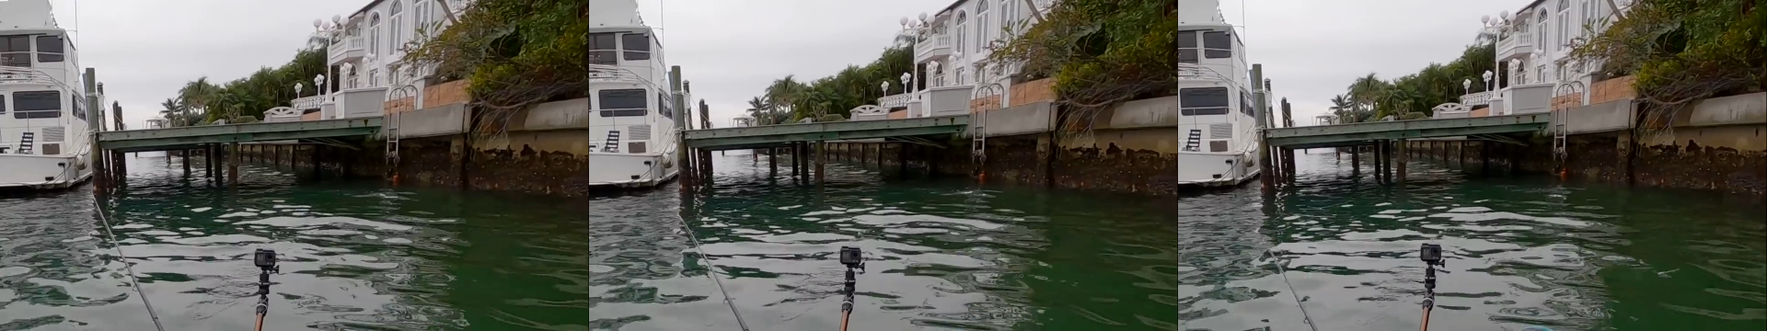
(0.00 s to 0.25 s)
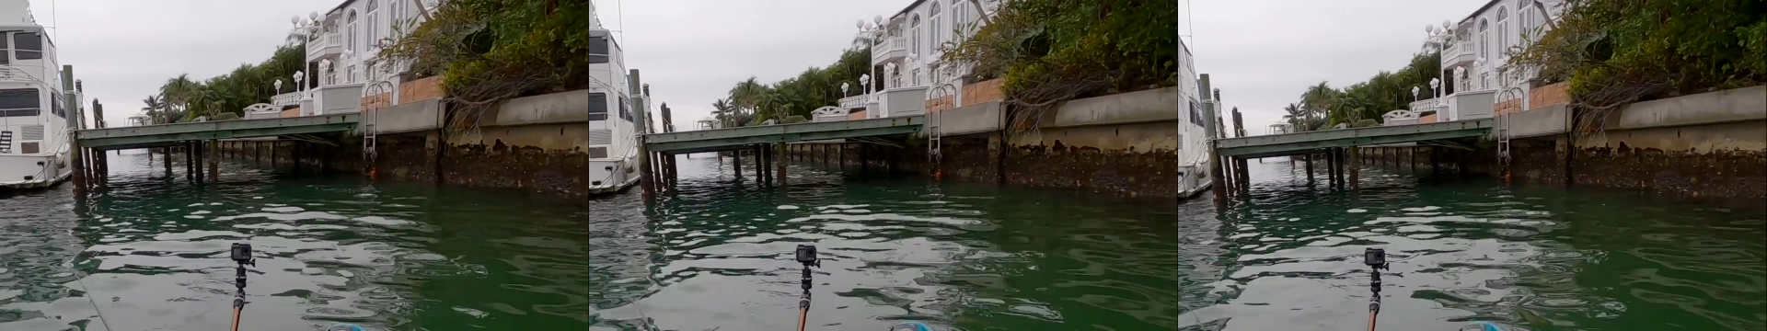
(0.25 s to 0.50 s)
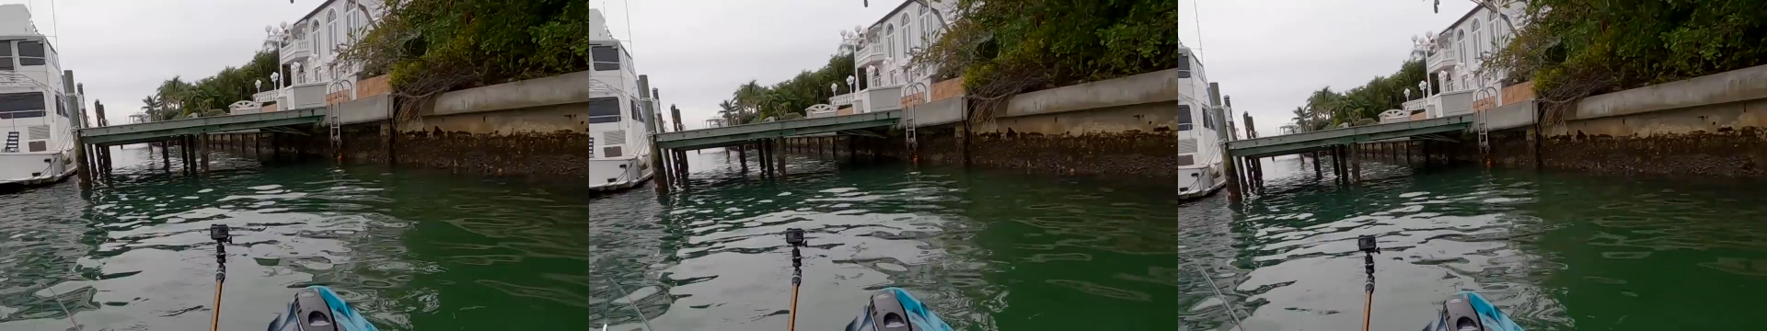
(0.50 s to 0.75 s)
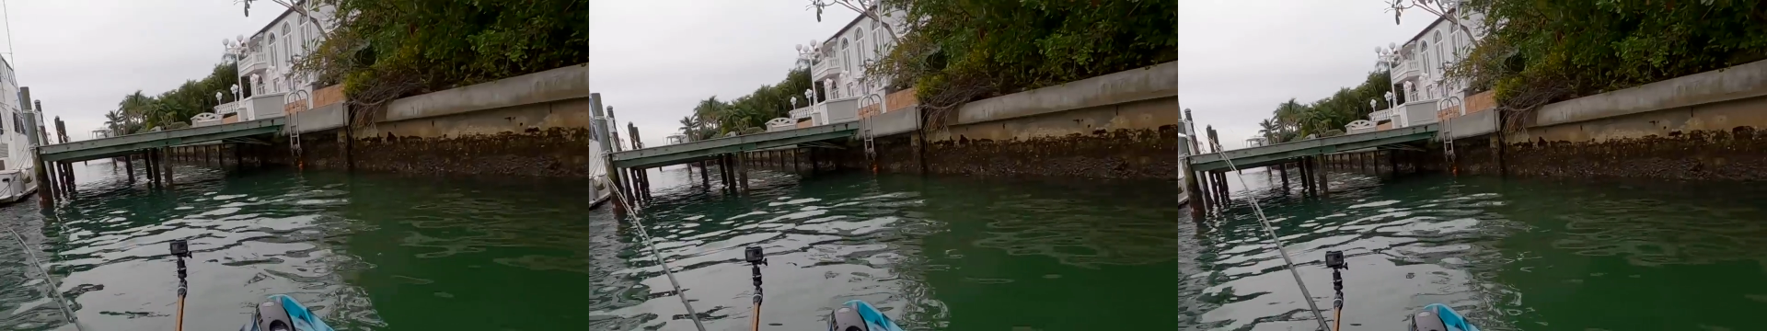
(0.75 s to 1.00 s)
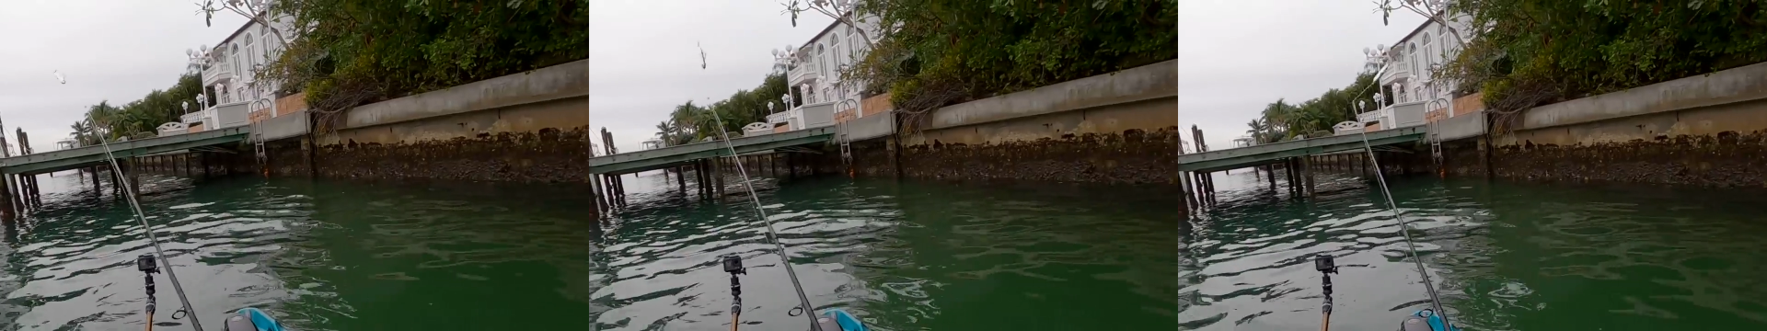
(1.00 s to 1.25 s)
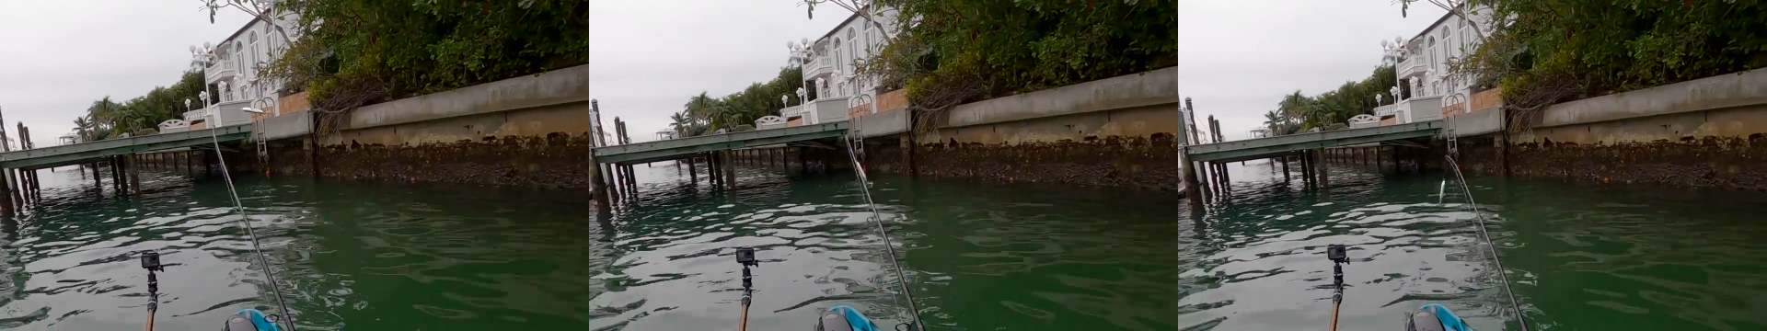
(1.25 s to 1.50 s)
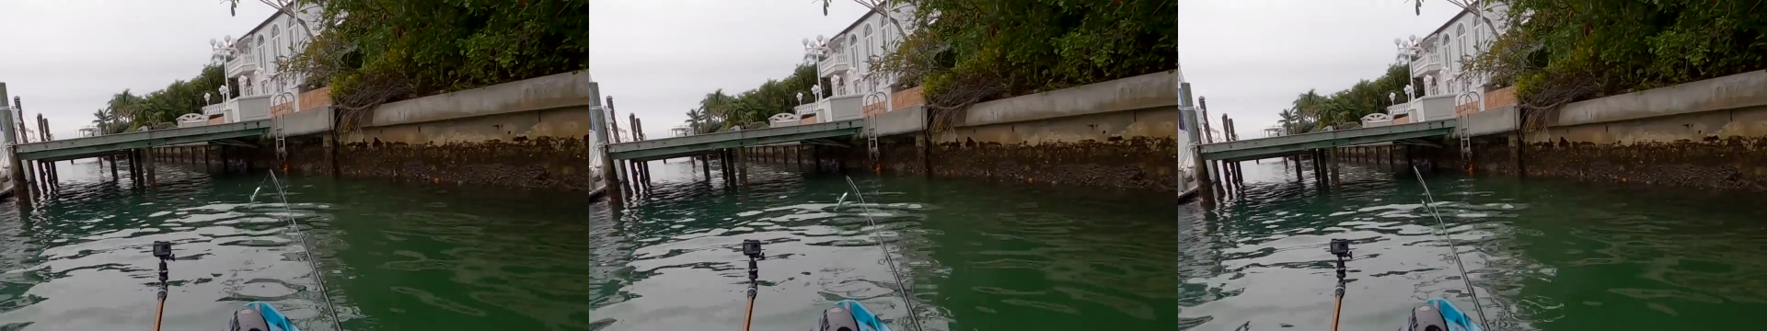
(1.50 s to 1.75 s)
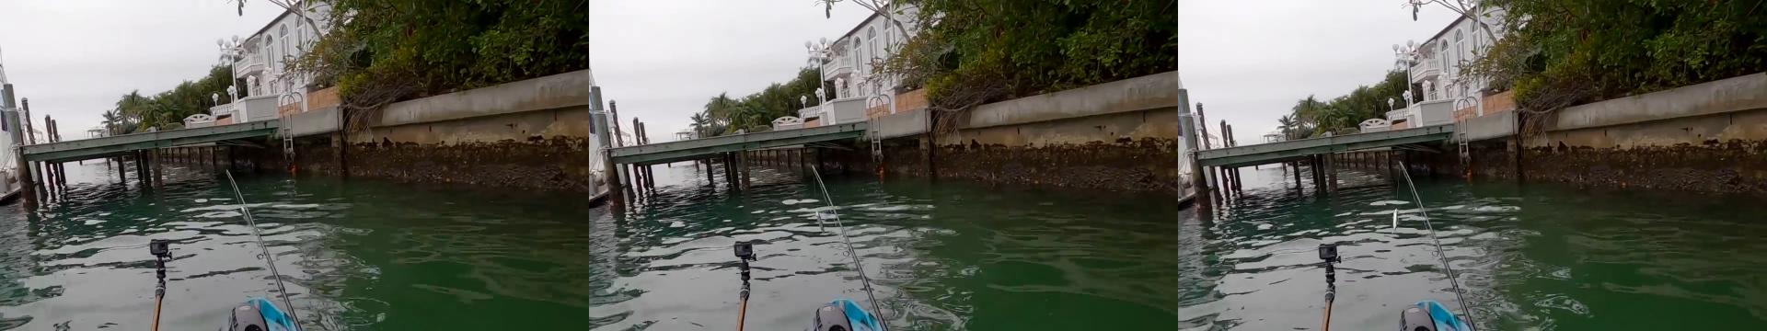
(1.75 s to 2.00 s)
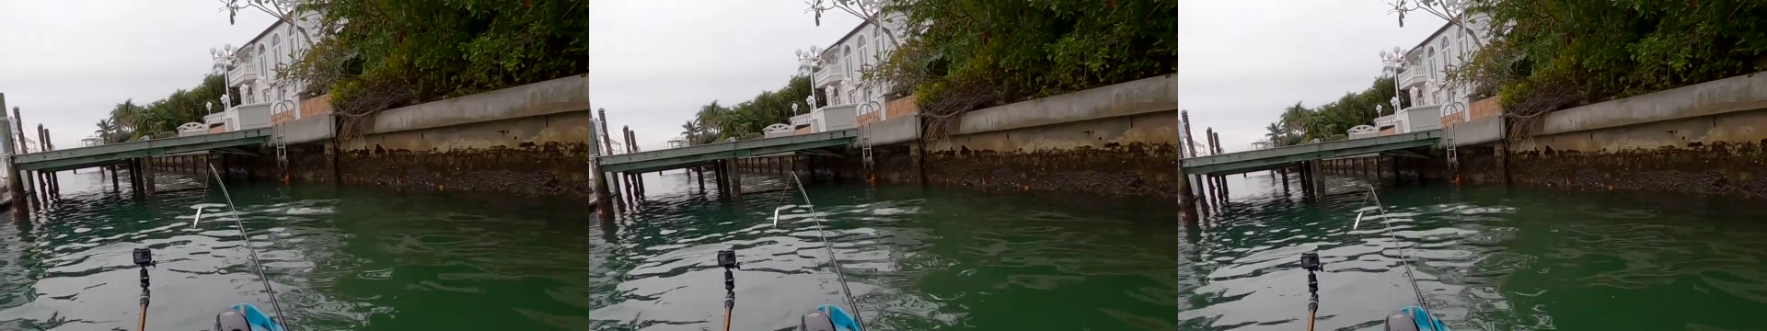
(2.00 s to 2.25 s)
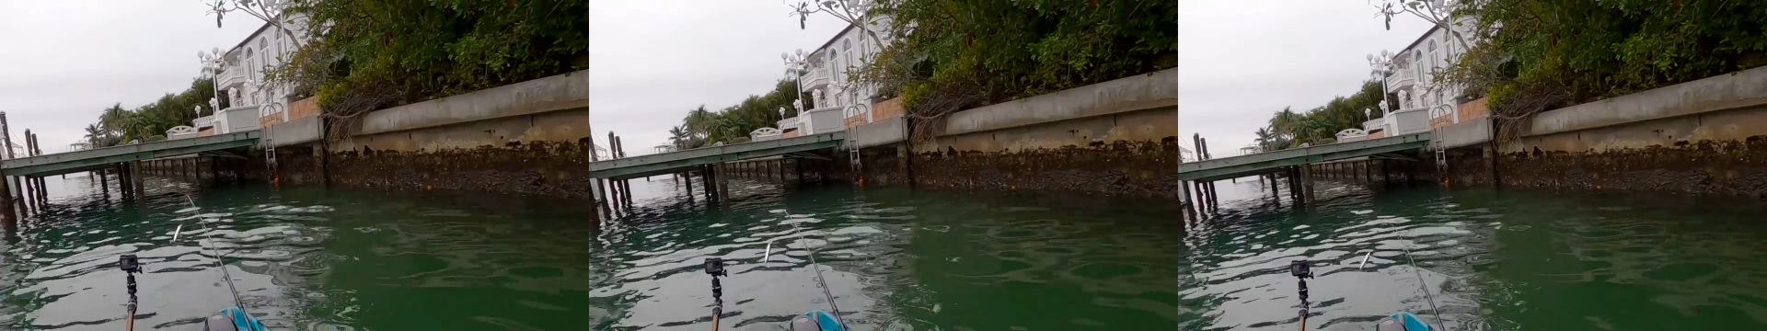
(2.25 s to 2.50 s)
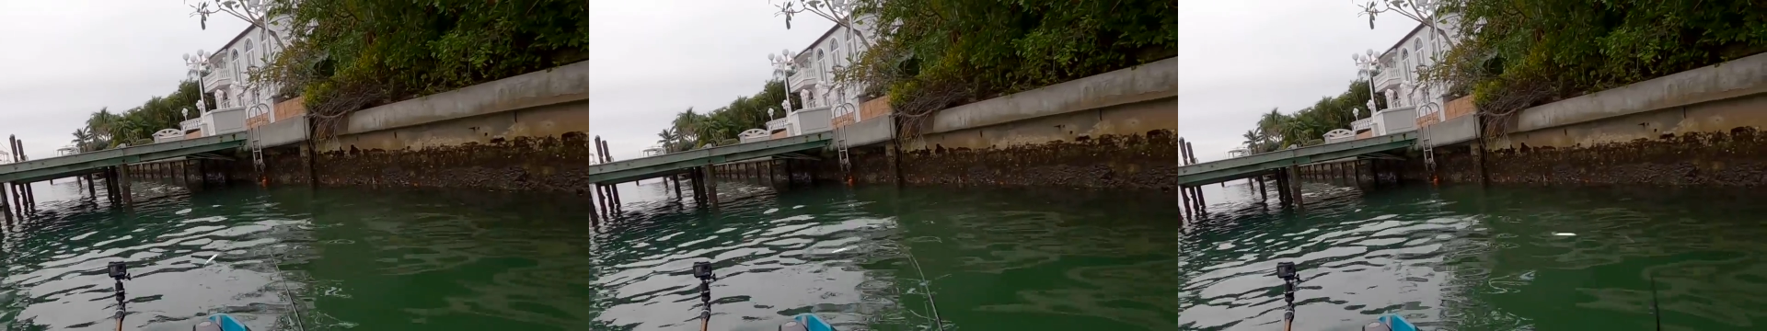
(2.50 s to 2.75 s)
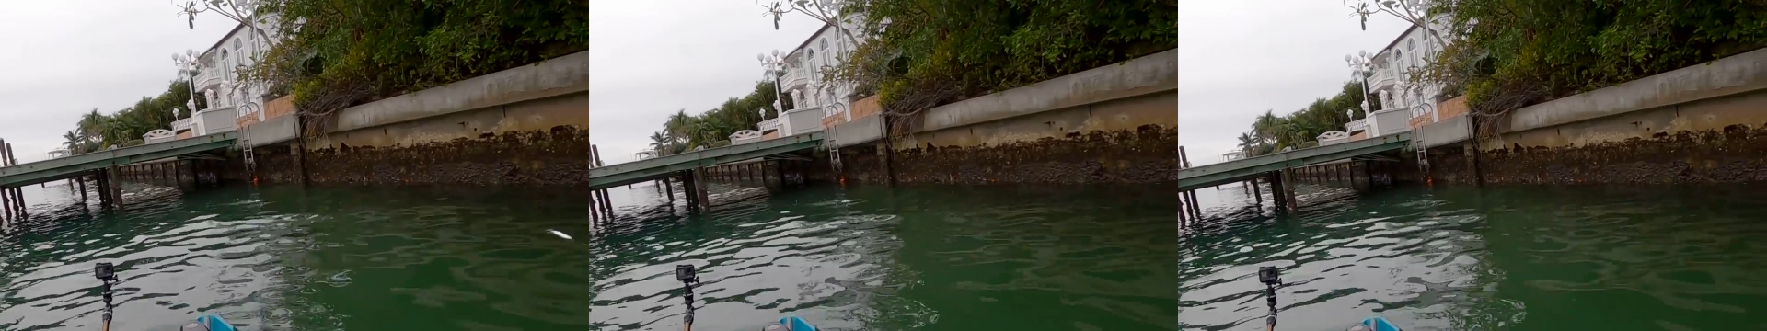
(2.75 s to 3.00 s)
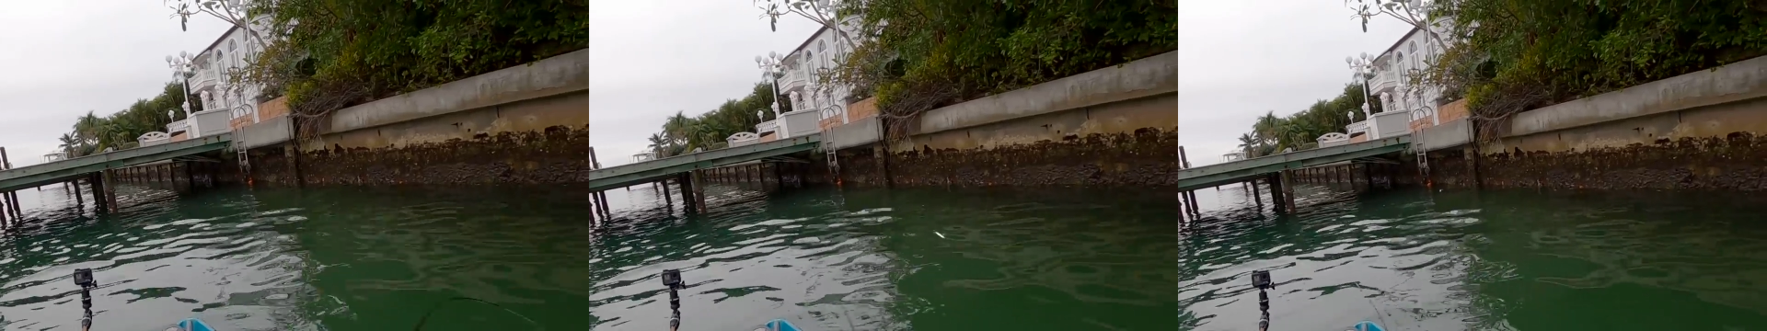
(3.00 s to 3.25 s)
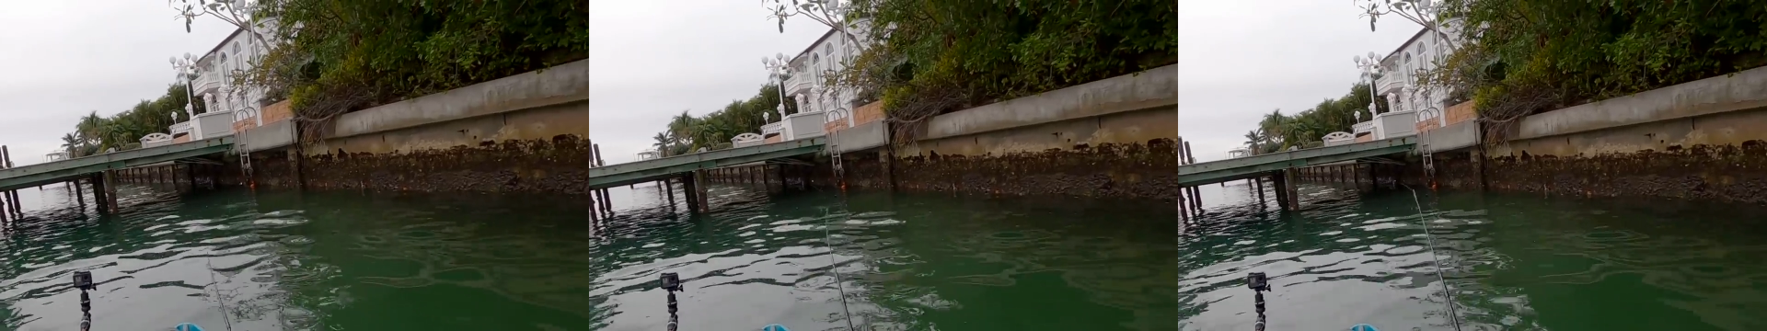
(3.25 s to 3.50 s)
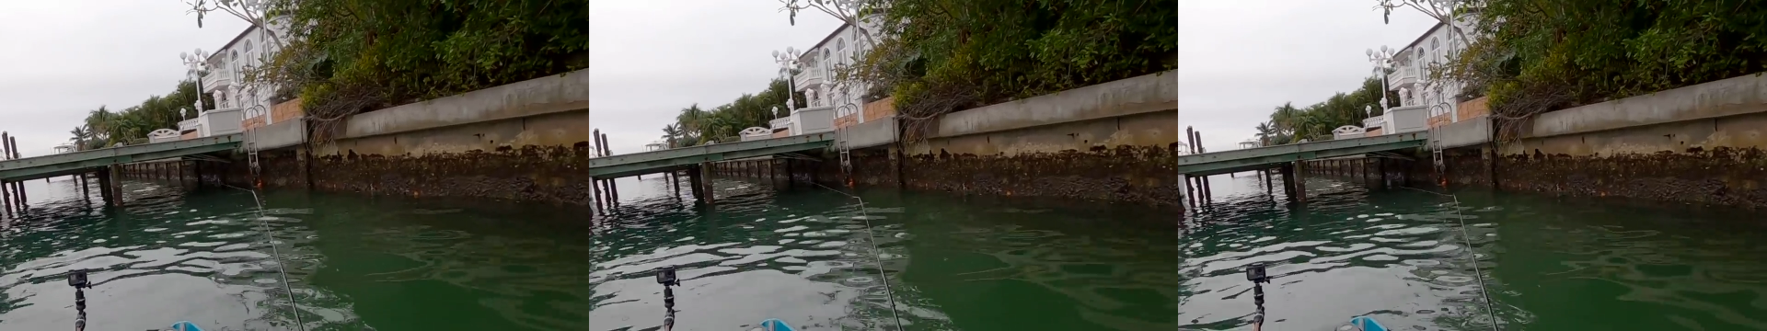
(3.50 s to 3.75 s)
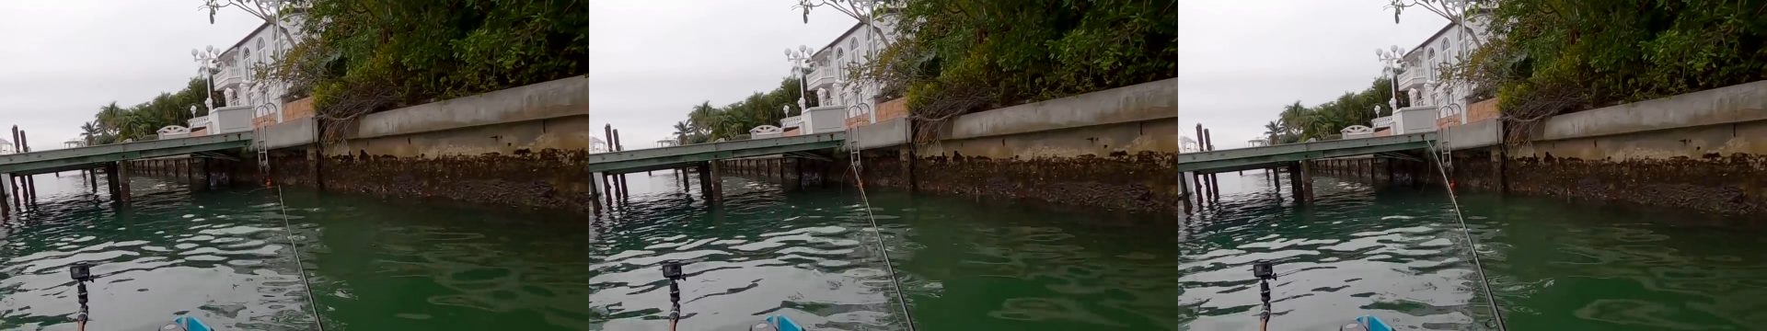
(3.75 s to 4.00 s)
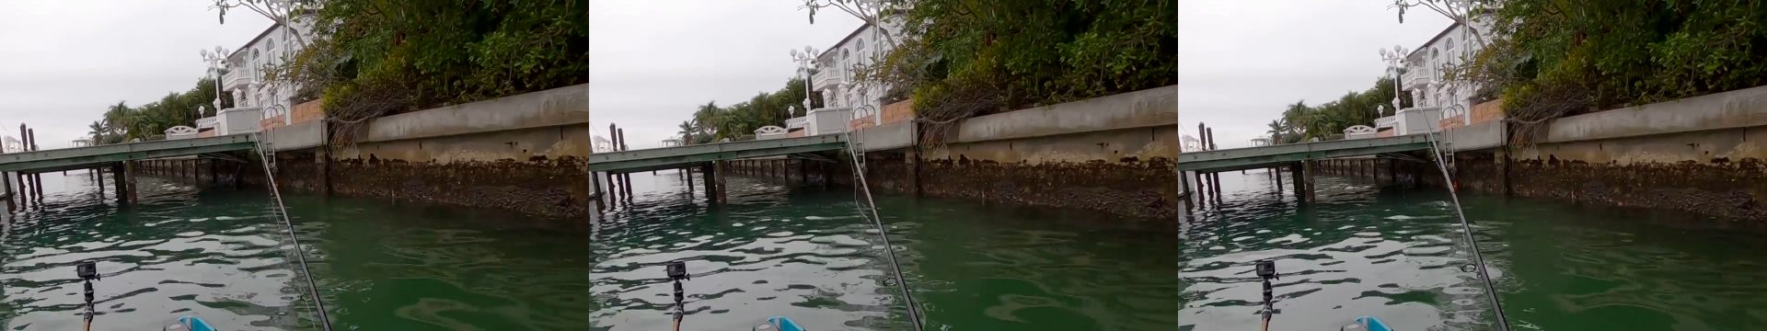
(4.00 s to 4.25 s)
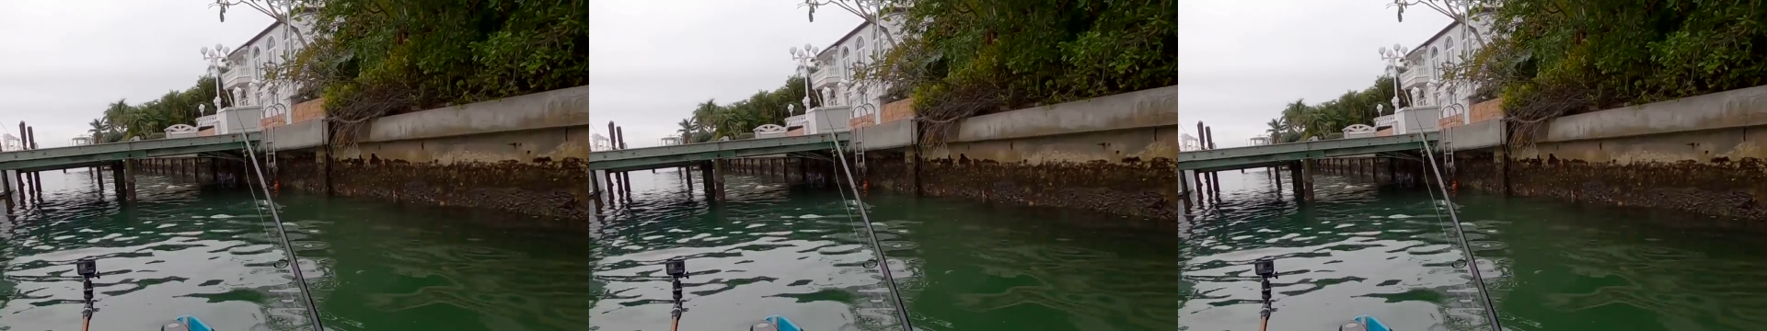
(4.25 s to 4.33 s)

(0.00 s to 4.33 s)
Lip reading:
(no speaker visible)